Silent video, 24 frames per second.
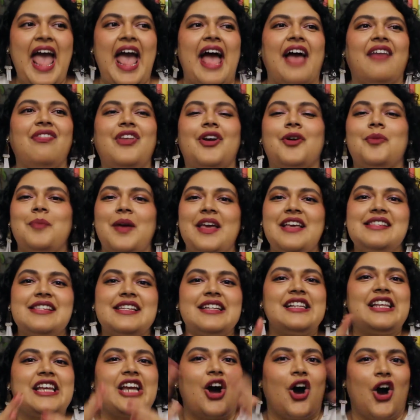and they're
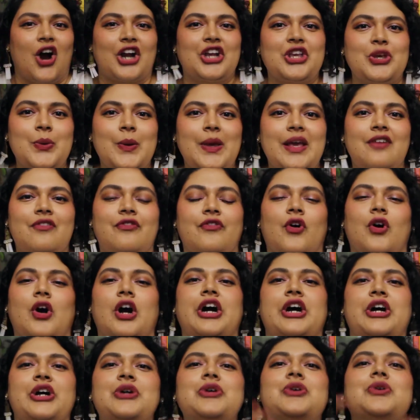basically arguing for
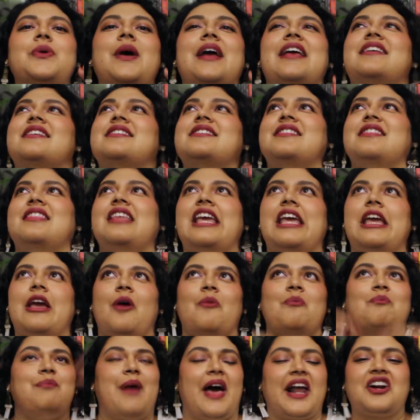who is the
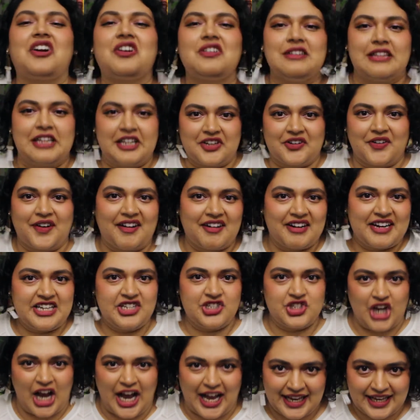better literary
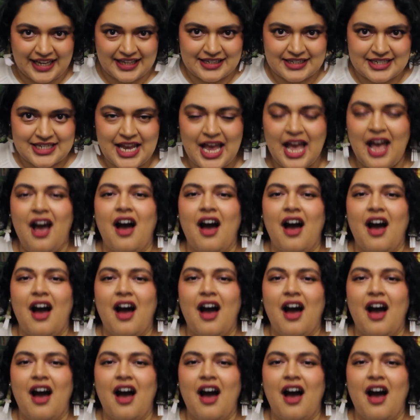giant